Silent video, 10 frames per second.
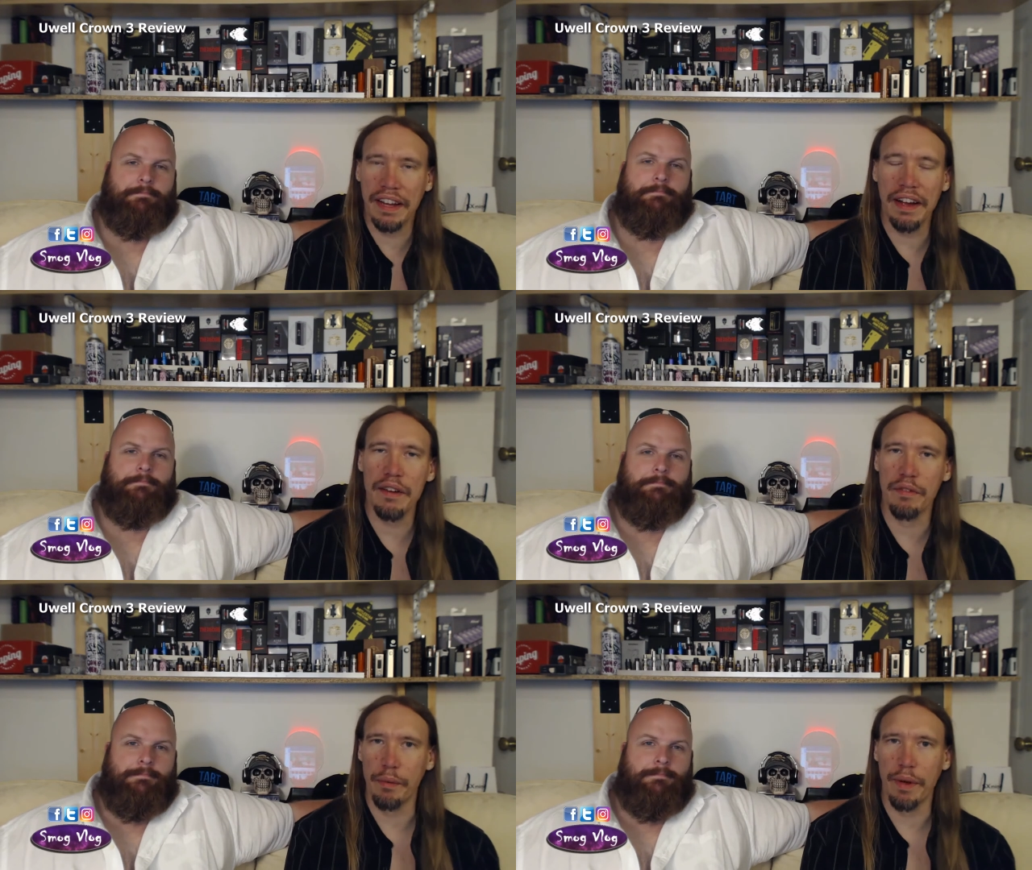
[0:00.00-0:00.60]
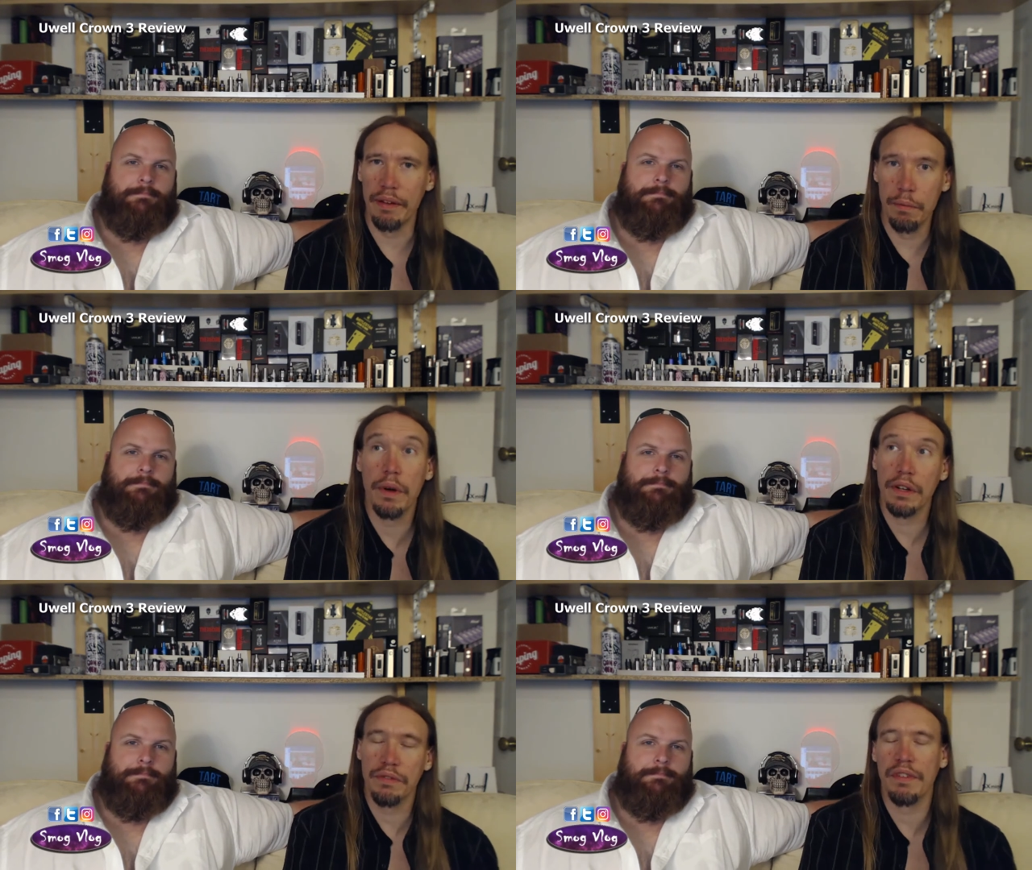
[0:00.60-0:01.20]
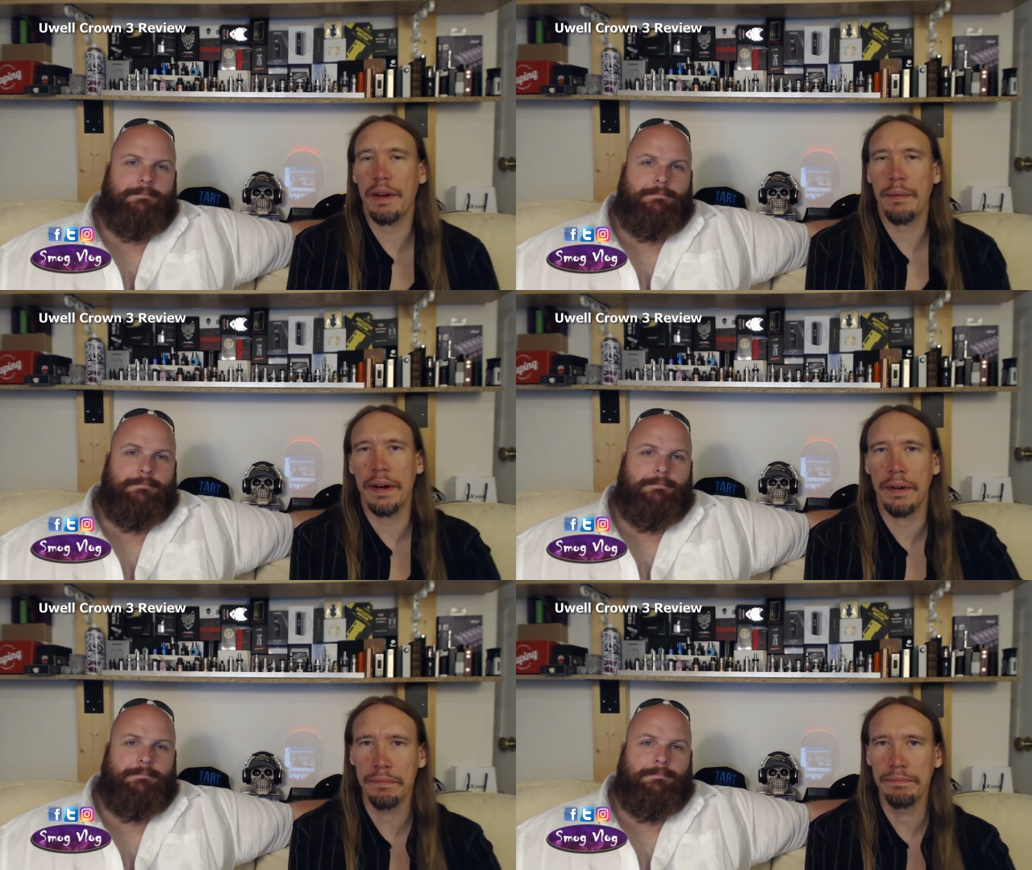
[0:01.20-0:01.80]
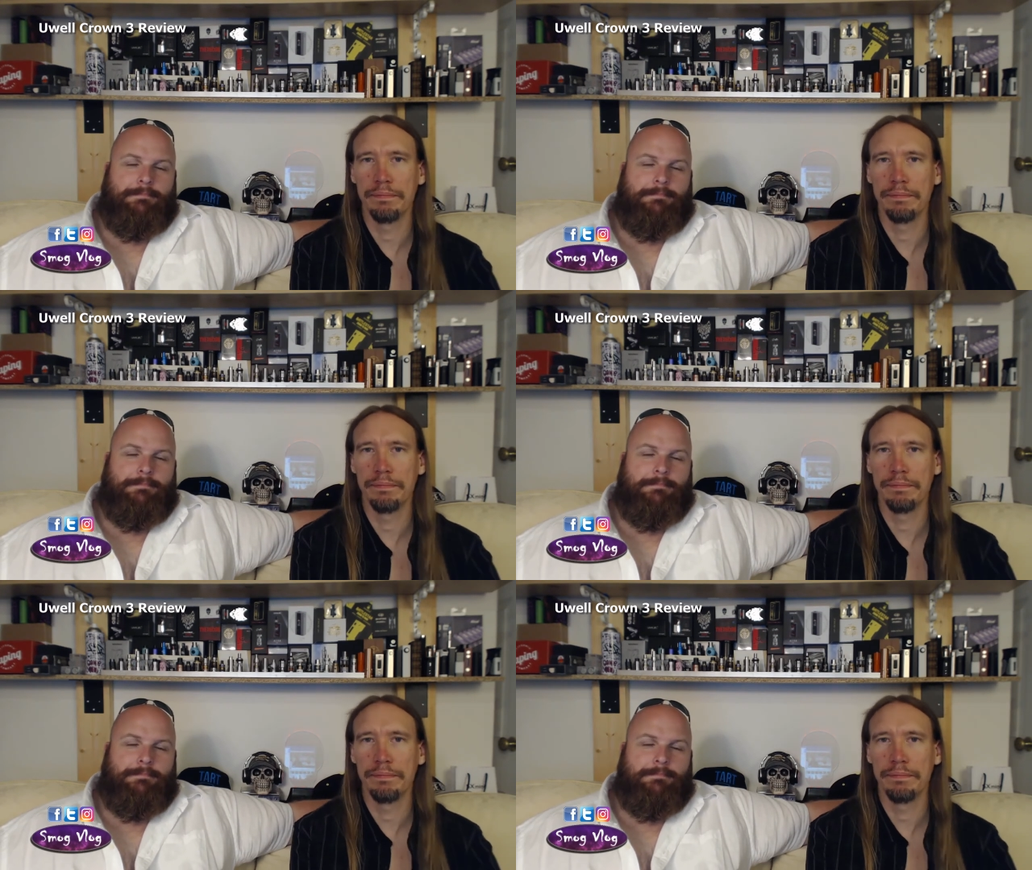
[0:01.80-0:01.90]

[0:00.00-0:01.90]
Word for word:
Speaker 1: Won't go everywhere. Works really well.